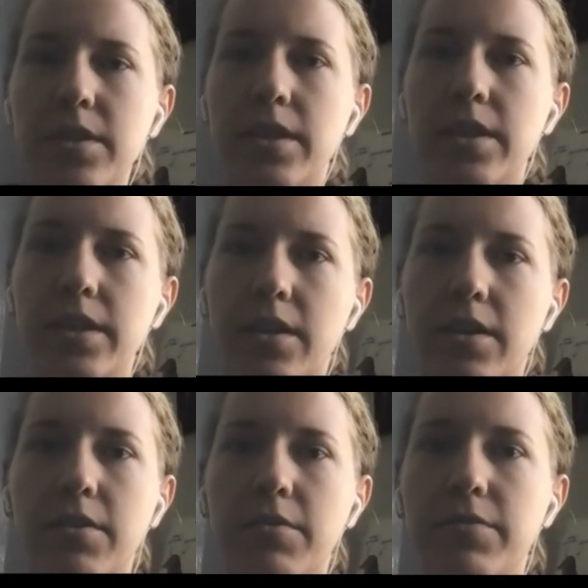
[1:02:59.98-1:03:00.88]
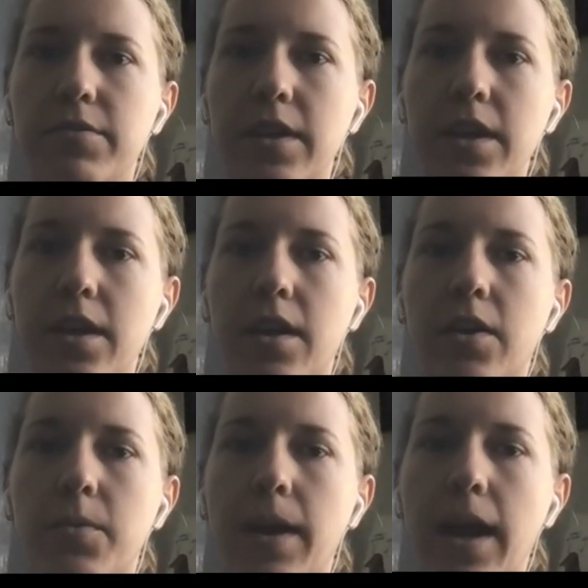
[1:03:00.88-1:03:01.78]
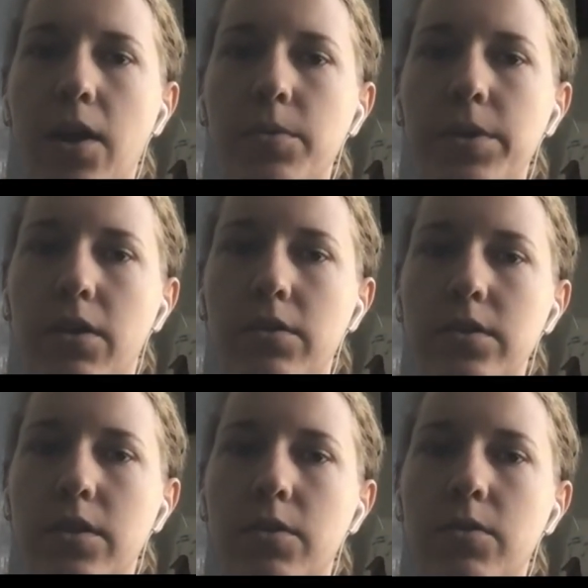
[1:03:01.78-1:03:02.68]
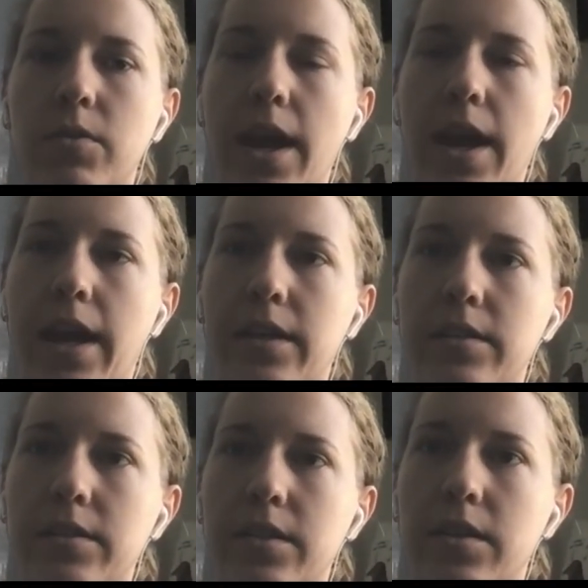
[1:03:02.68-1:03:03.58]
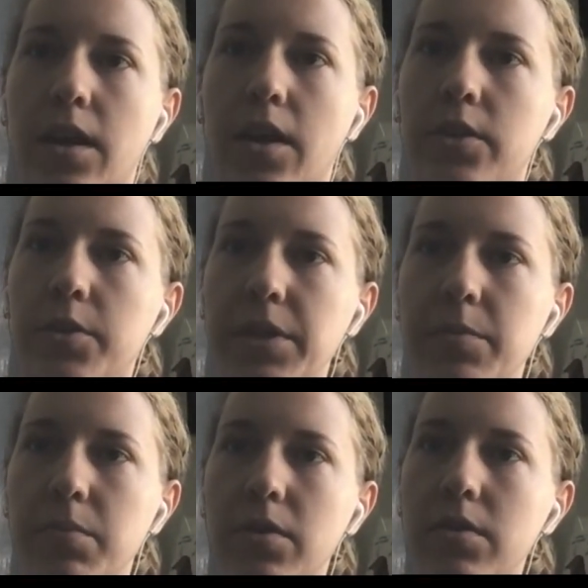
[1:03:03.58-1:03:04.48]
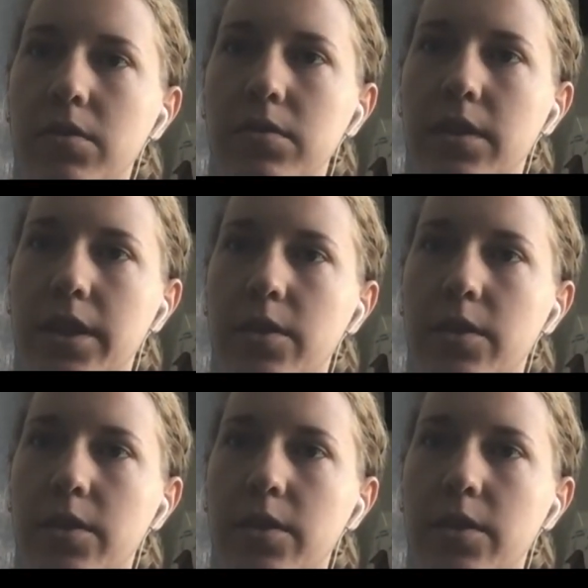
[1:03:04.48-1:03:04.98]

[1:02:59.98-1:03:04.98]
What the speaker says: think of how we also ask other people like